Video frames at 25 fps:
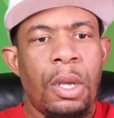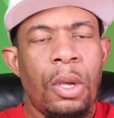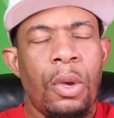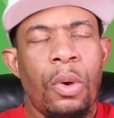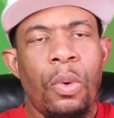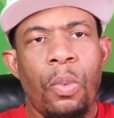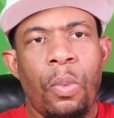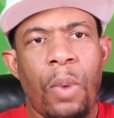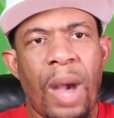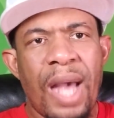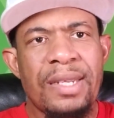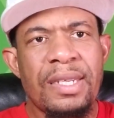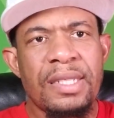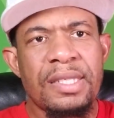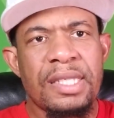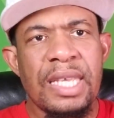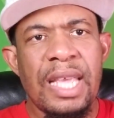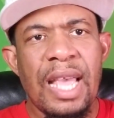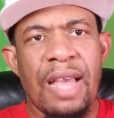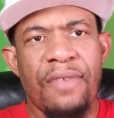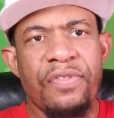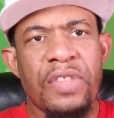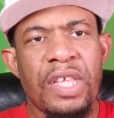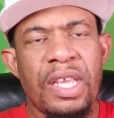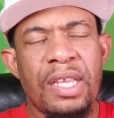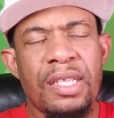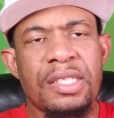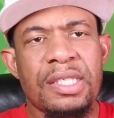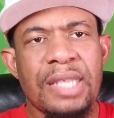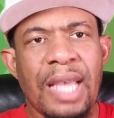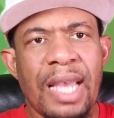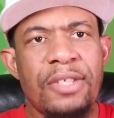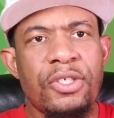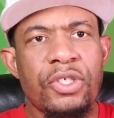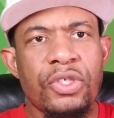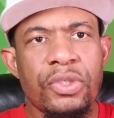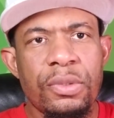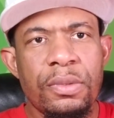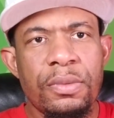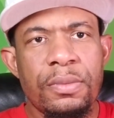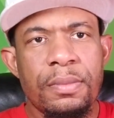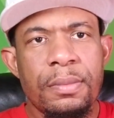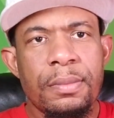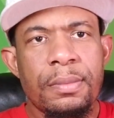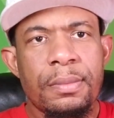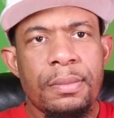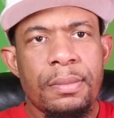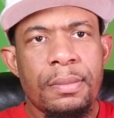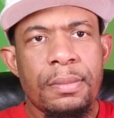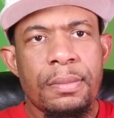Why does he have to excite you?
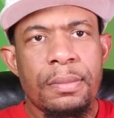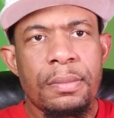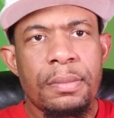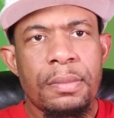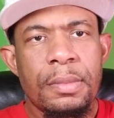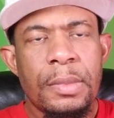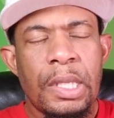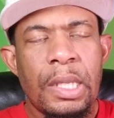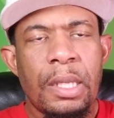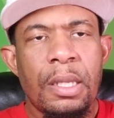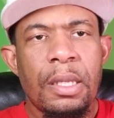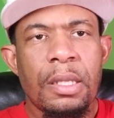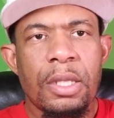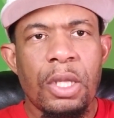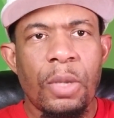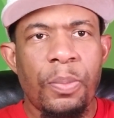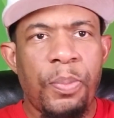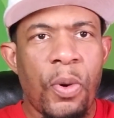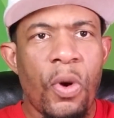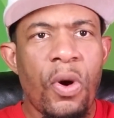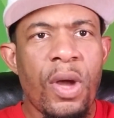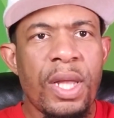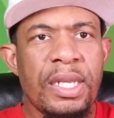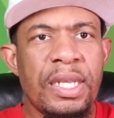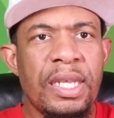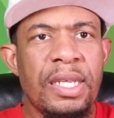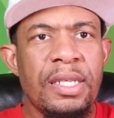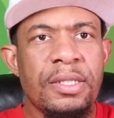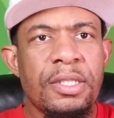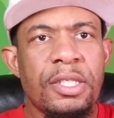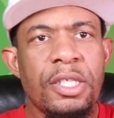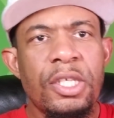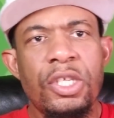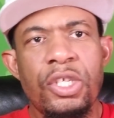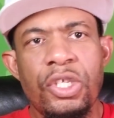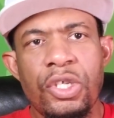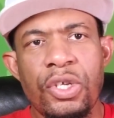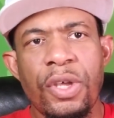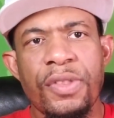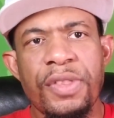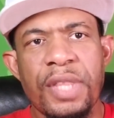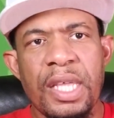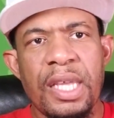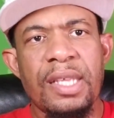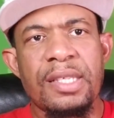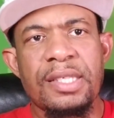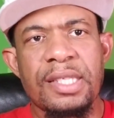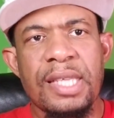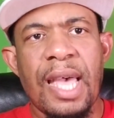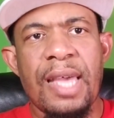The point is, you're the
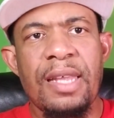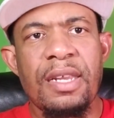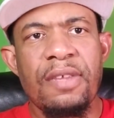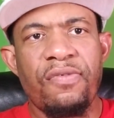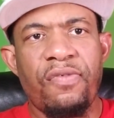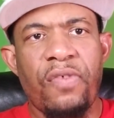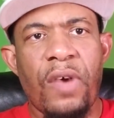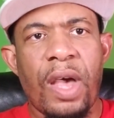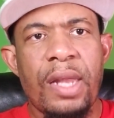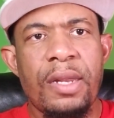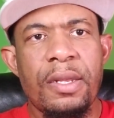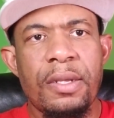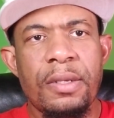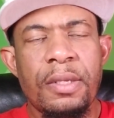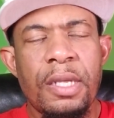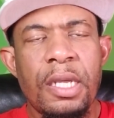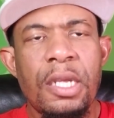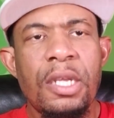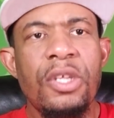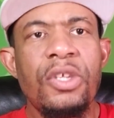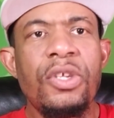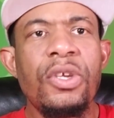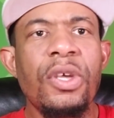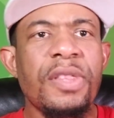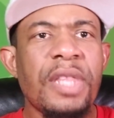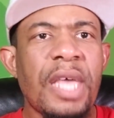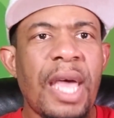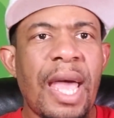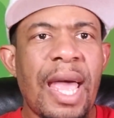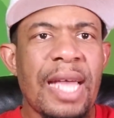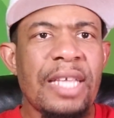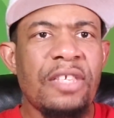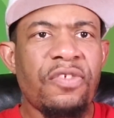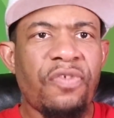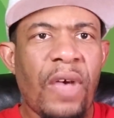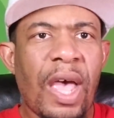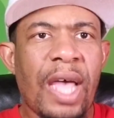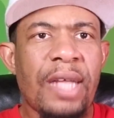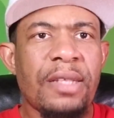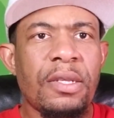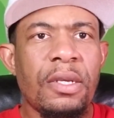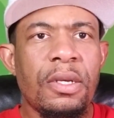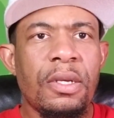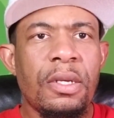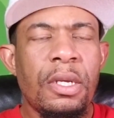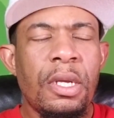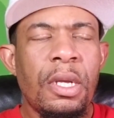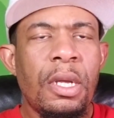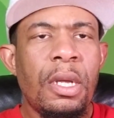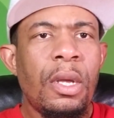exciting fighter. You're the X factor.
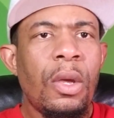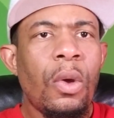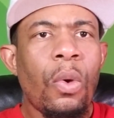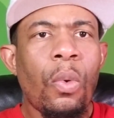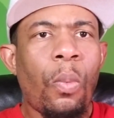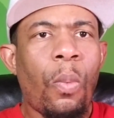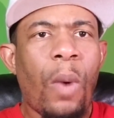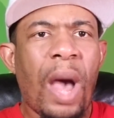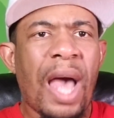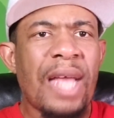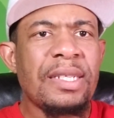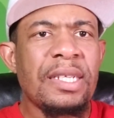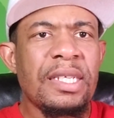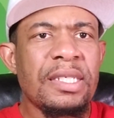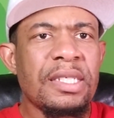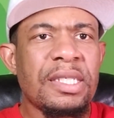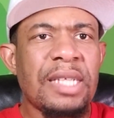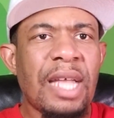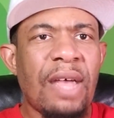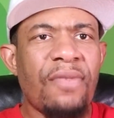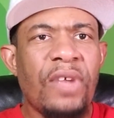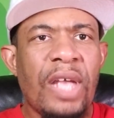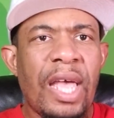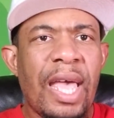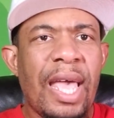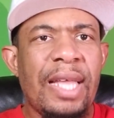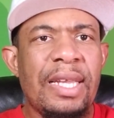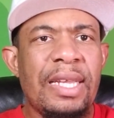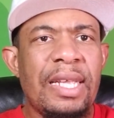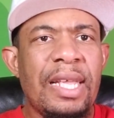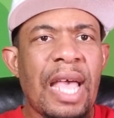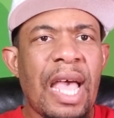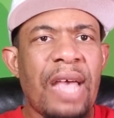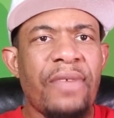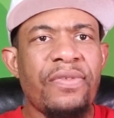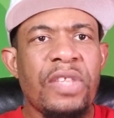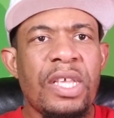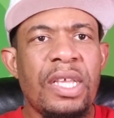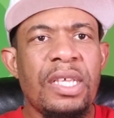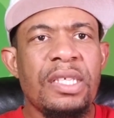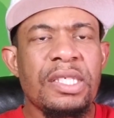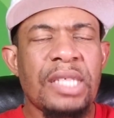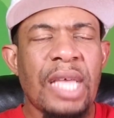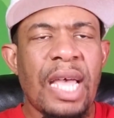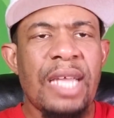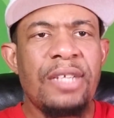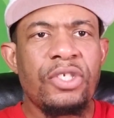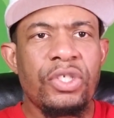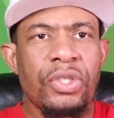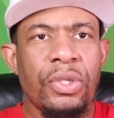Why does Devin Haney have to
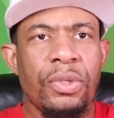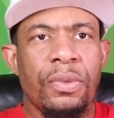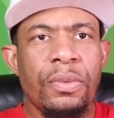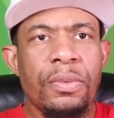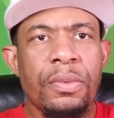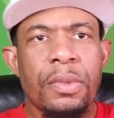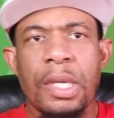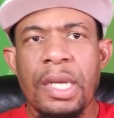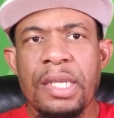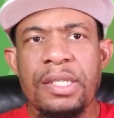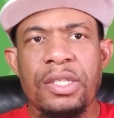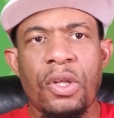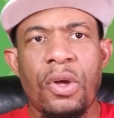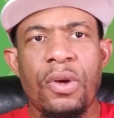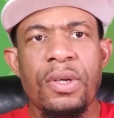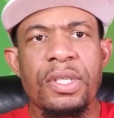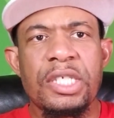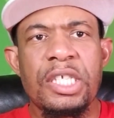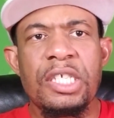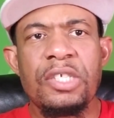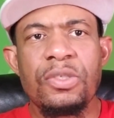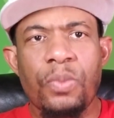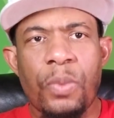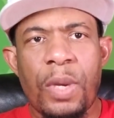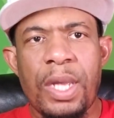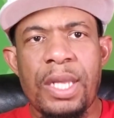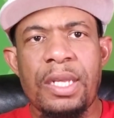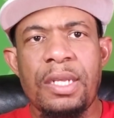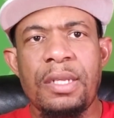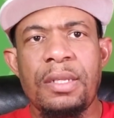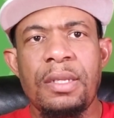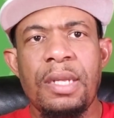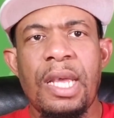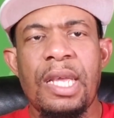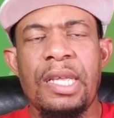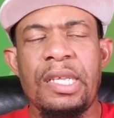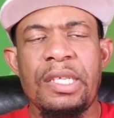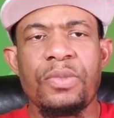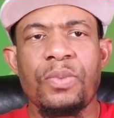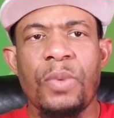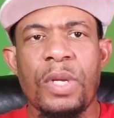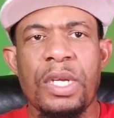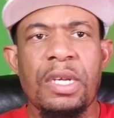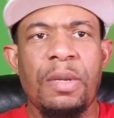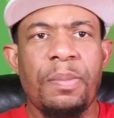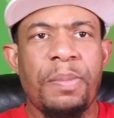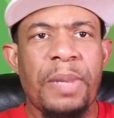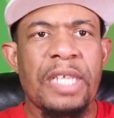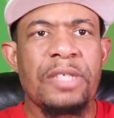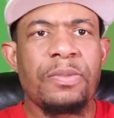excite you? As long as he's winning and he's one of
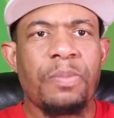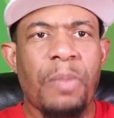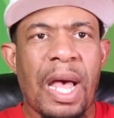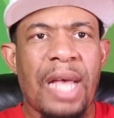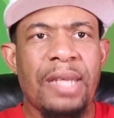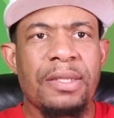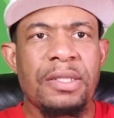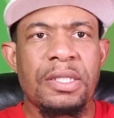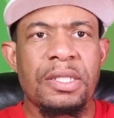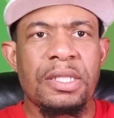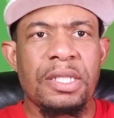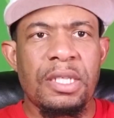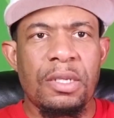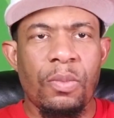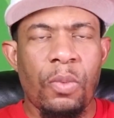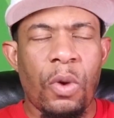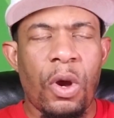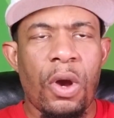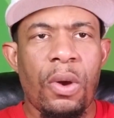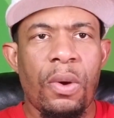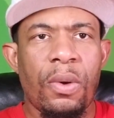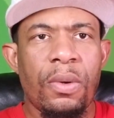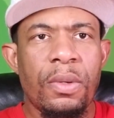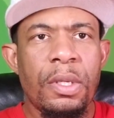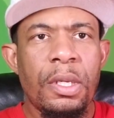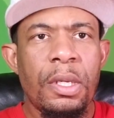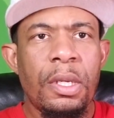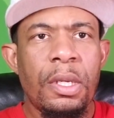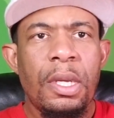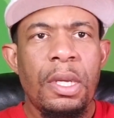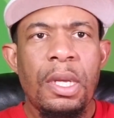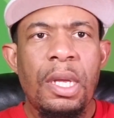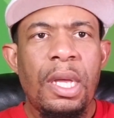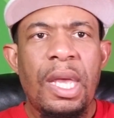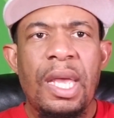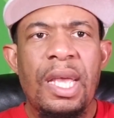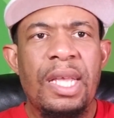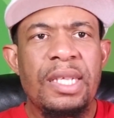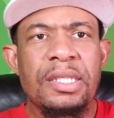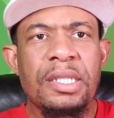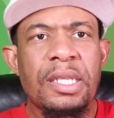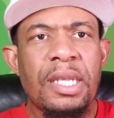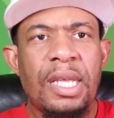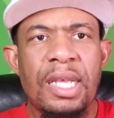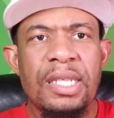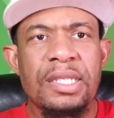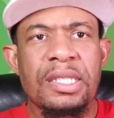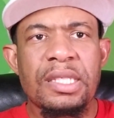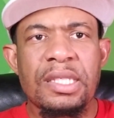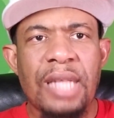the best boxers in the world,
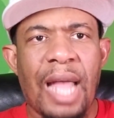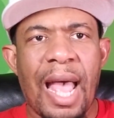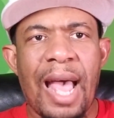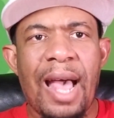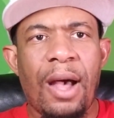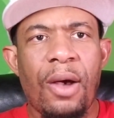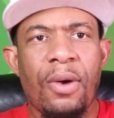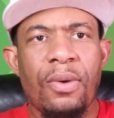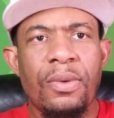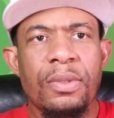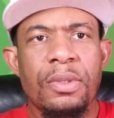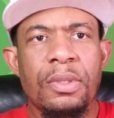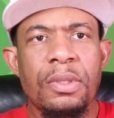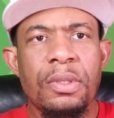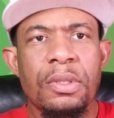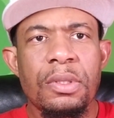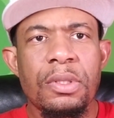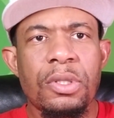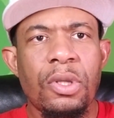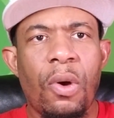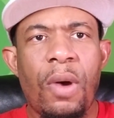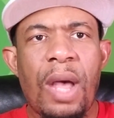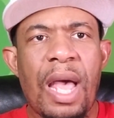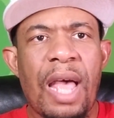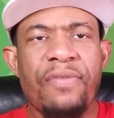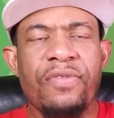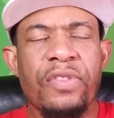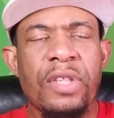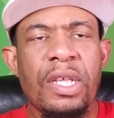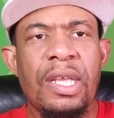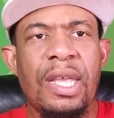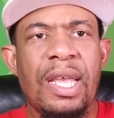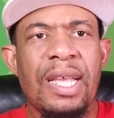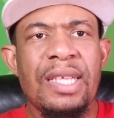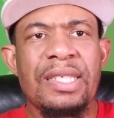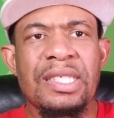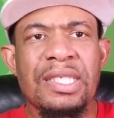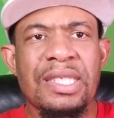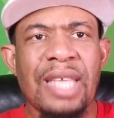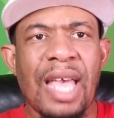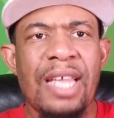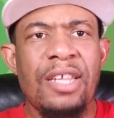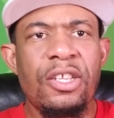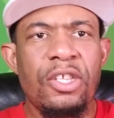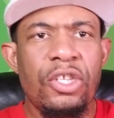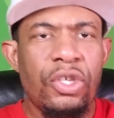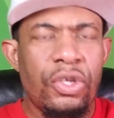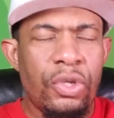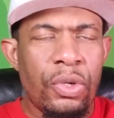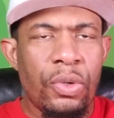his style don't have to
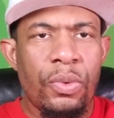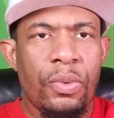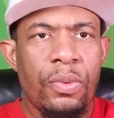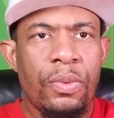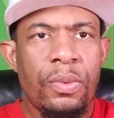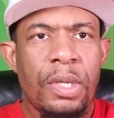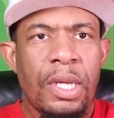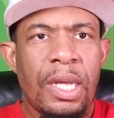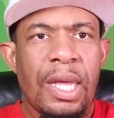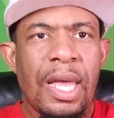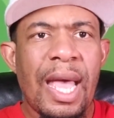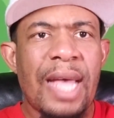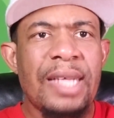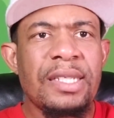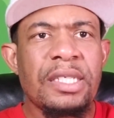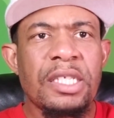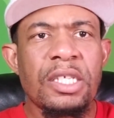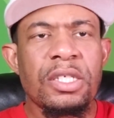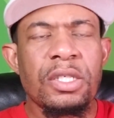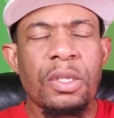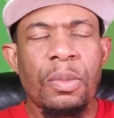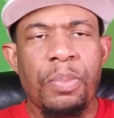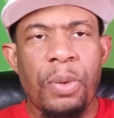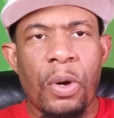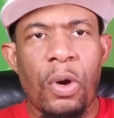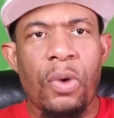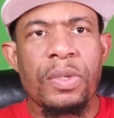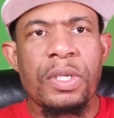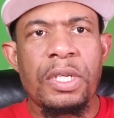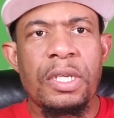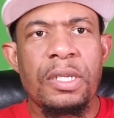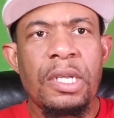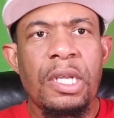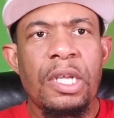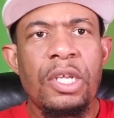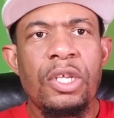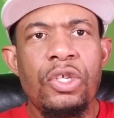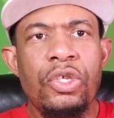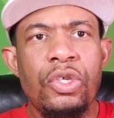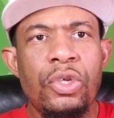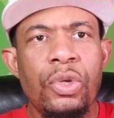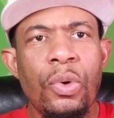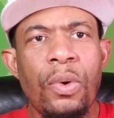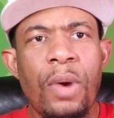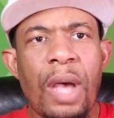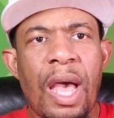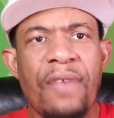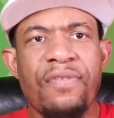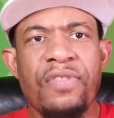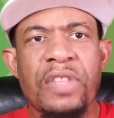excite you as his opponent.
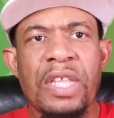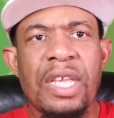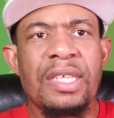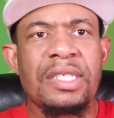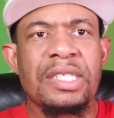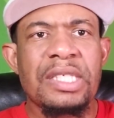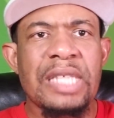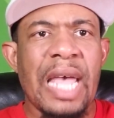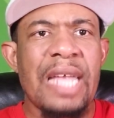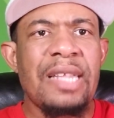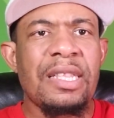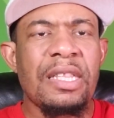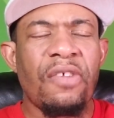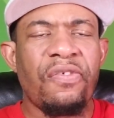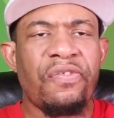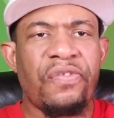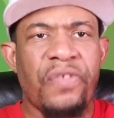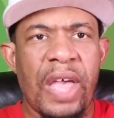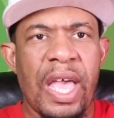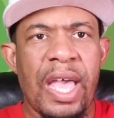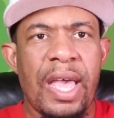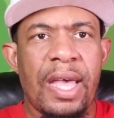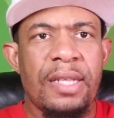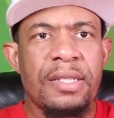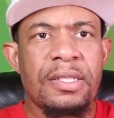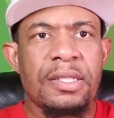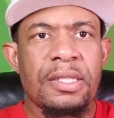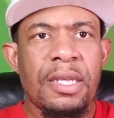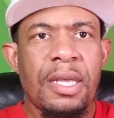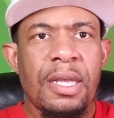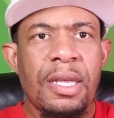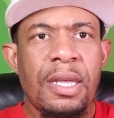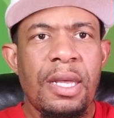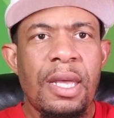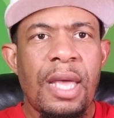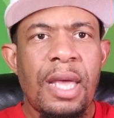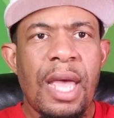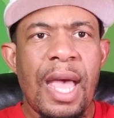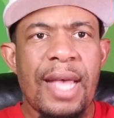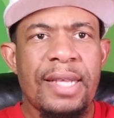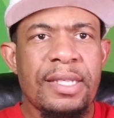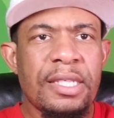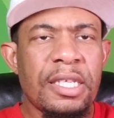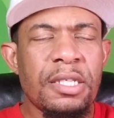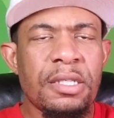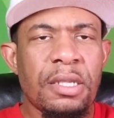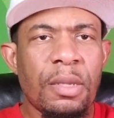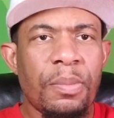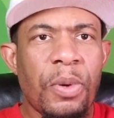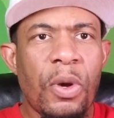You have to excite the fans as
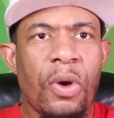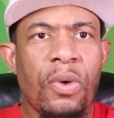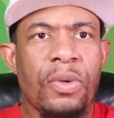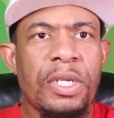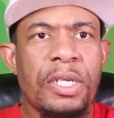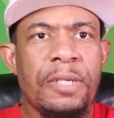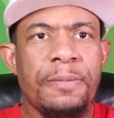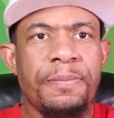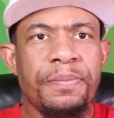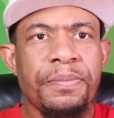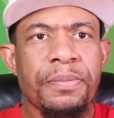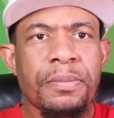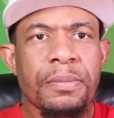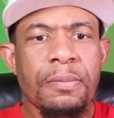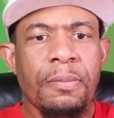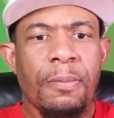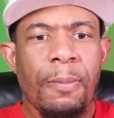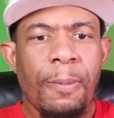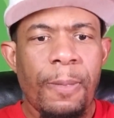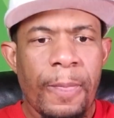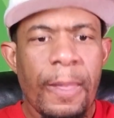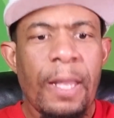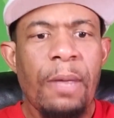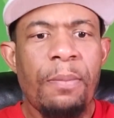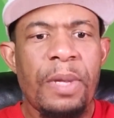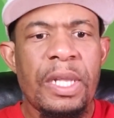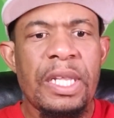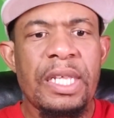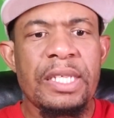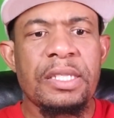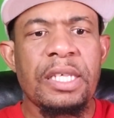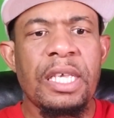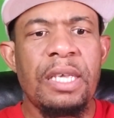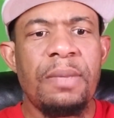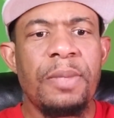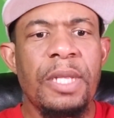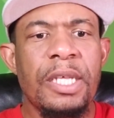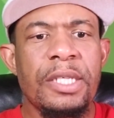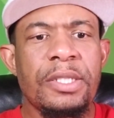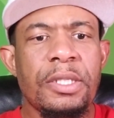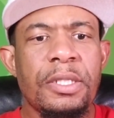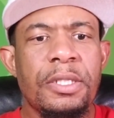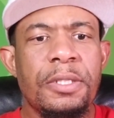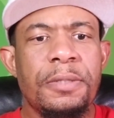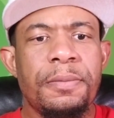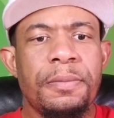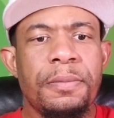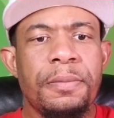his opponent. But let's keep listening.